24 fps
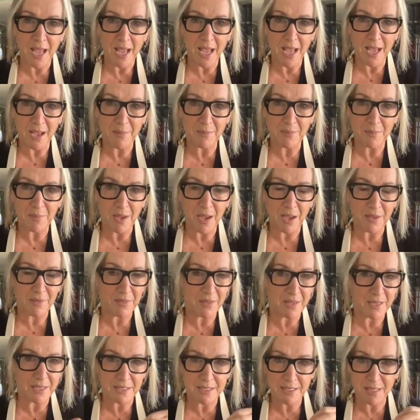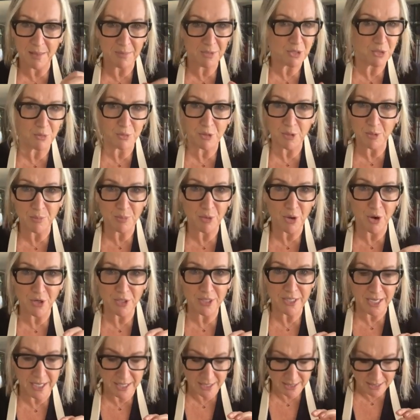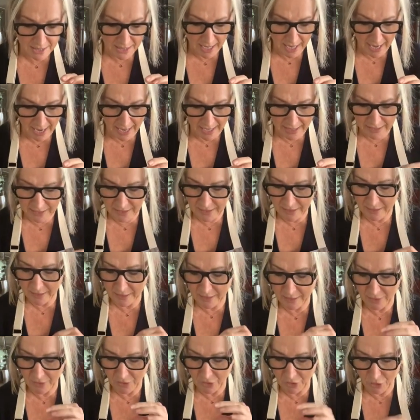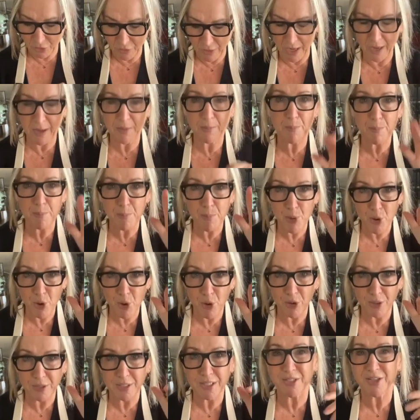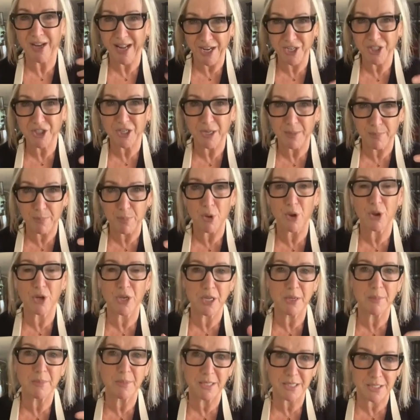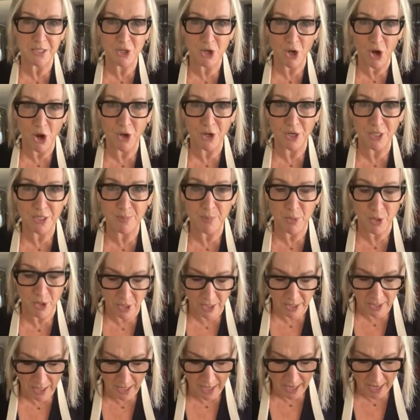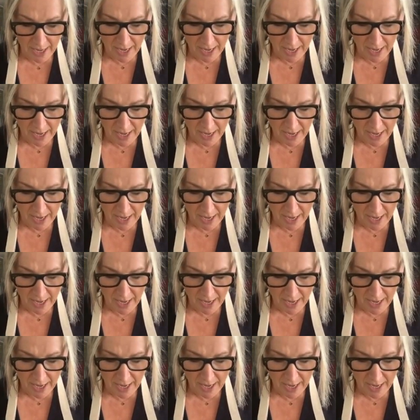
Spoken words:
I think it's something to do with the proteins, and the sugar burns. It's not actually burning, but it's known as burning.